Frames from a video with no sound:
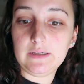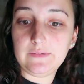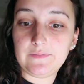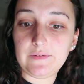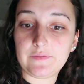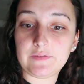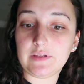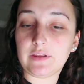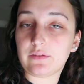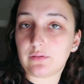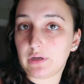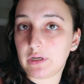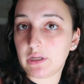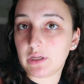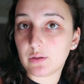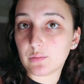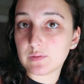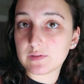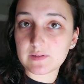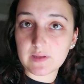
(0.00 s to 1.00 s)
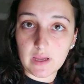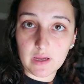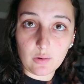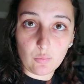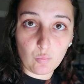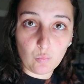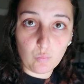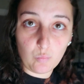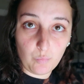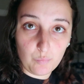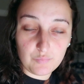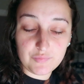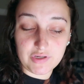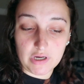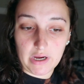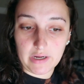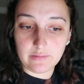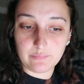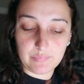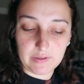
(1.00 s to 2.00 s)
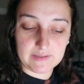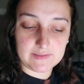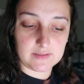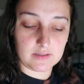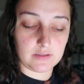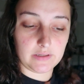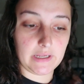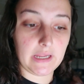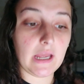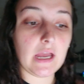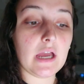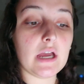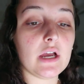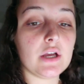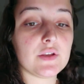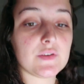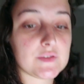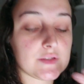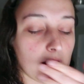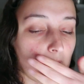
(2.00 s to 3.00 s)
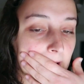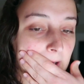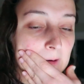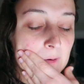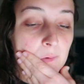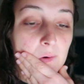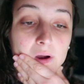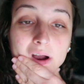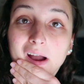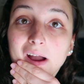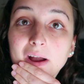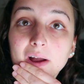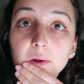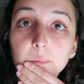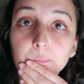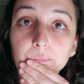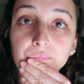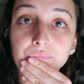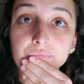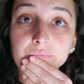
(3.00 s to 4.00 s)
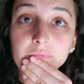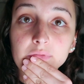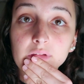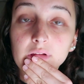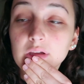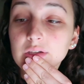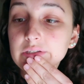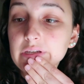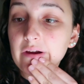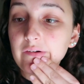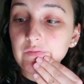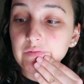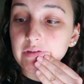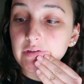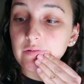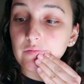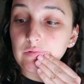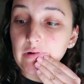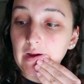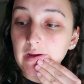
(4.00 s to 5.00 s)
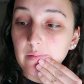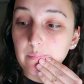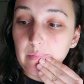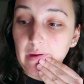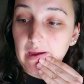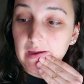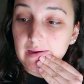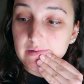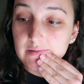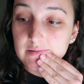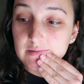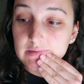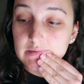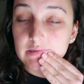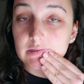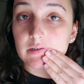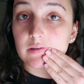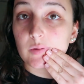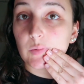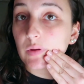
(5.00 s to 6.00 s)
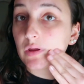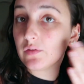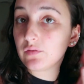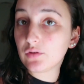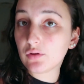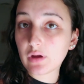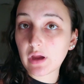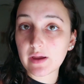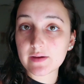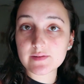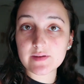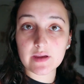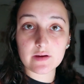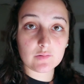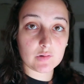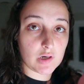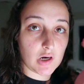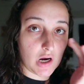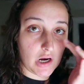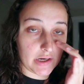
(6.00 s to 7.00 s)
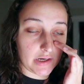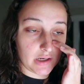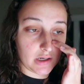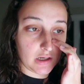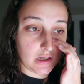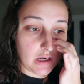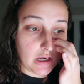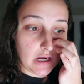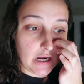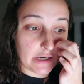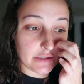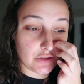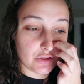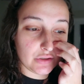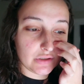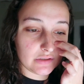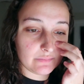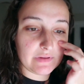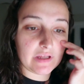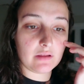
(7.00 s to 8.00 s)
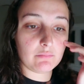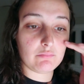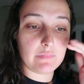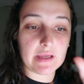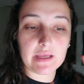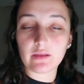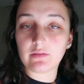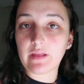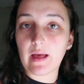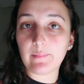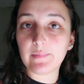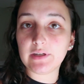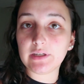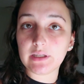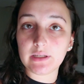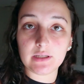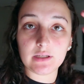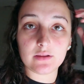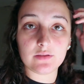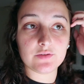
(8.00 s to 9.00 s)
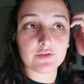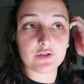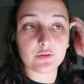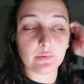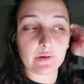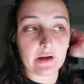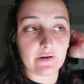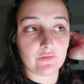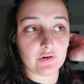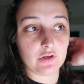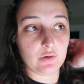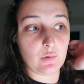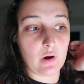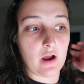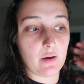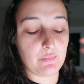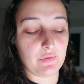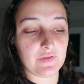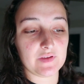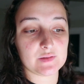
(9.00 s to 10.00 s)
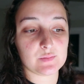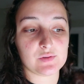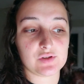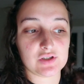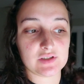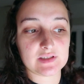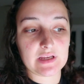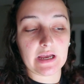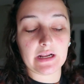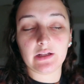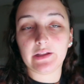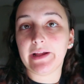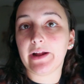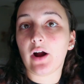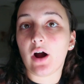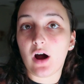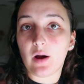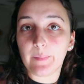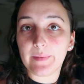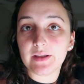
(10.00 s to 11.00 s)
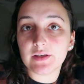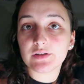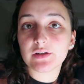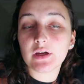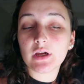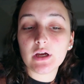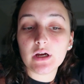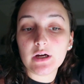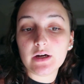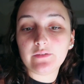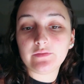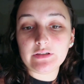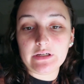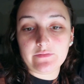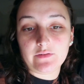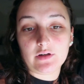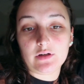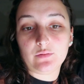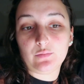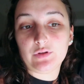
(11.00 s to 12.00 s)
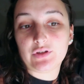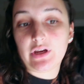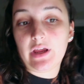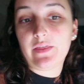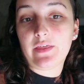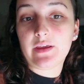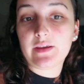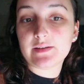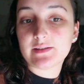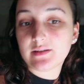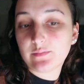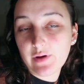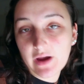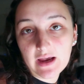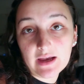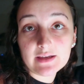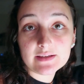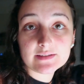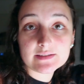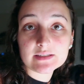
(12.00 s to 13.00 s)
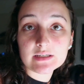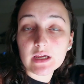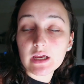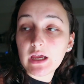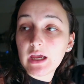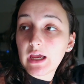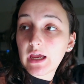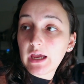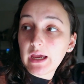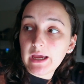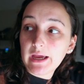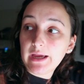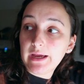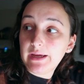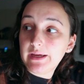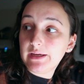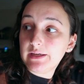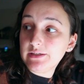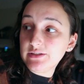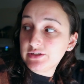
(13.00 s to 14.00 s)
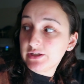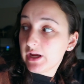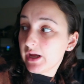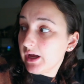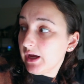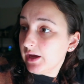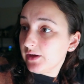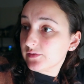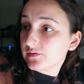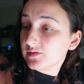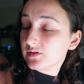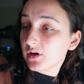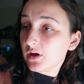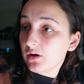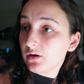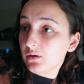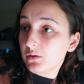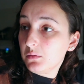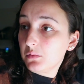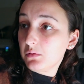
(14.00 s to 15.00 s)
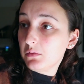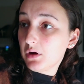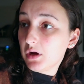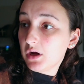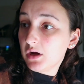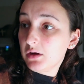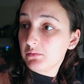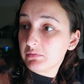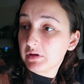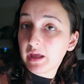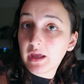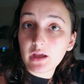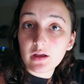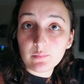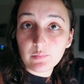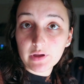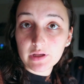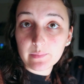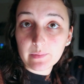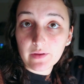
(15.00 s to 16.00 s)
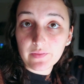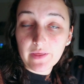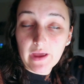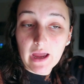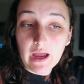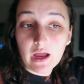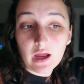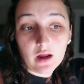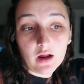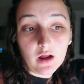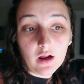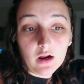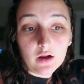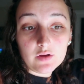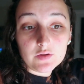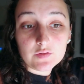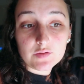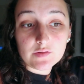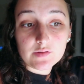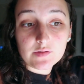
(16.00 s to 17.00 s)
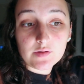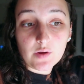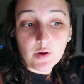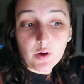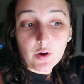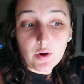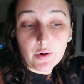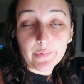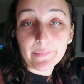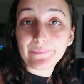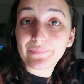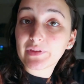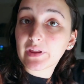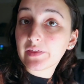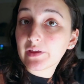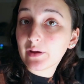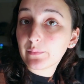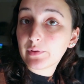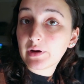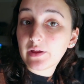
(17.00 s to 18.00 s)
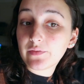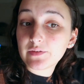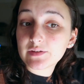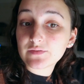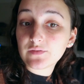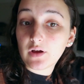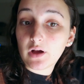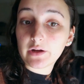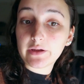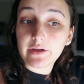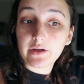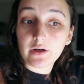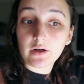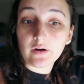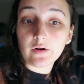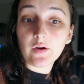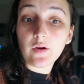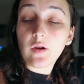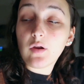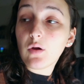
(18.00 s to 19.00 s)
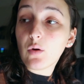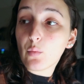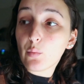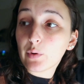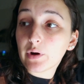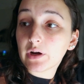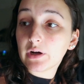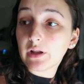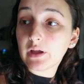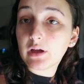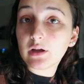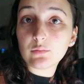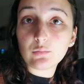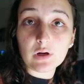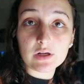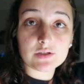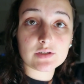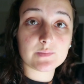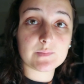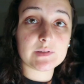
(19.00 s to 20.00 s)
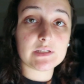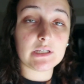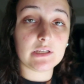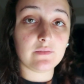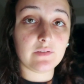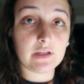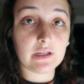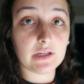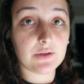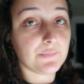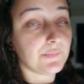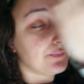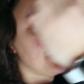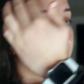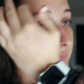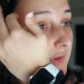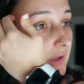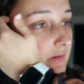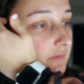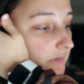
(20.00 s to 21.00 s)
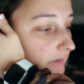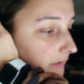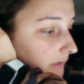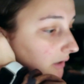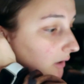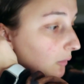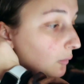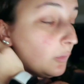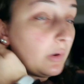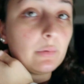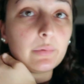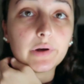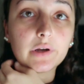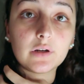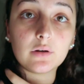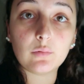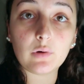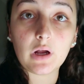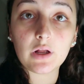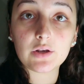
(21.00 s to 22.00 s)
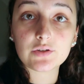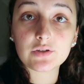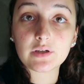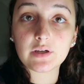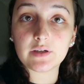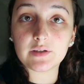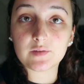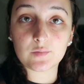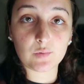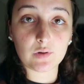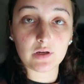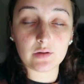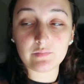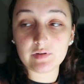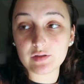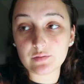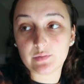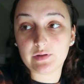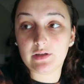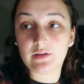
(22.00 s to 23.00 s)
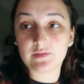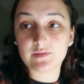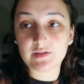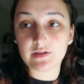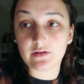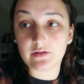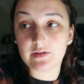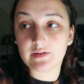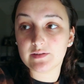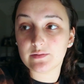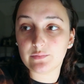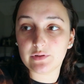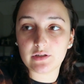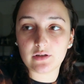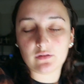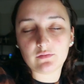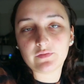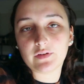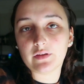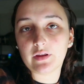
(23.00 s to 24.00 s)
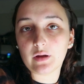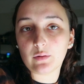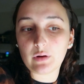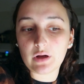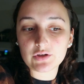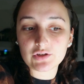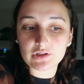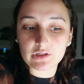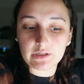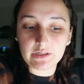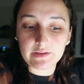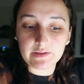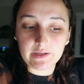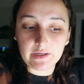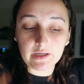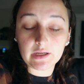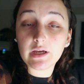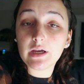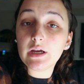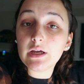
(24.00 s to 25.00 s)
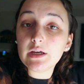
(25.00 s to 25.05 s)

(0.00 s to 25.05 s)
53 it was like done basically. So um, definitely recommend if you guys like ricotta. I know you can make, make it lemony and do whatever you want, but this was just kind of like almond flavored, which I think is the best. And yeah, so um, can't complain about that. So I think I'm gonna end this vlog here. We're gonna watch some TV. I don't really know what we're gonna watch because we're in between series and we don't feel like watching anything.